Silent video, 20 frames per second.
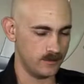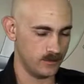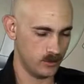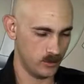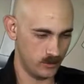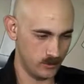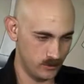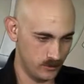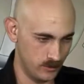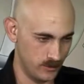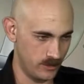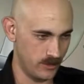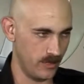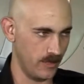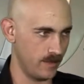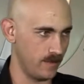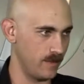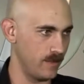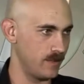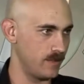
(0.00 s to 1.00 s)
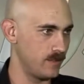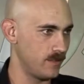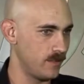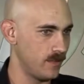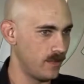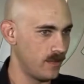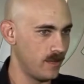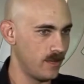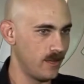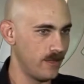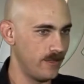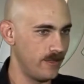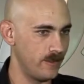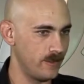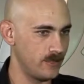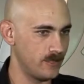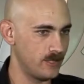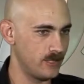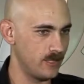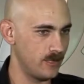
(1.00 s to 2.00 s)
Schultz was saying this.
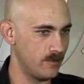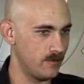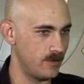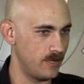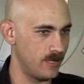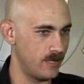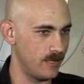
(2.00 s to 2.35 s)
There's some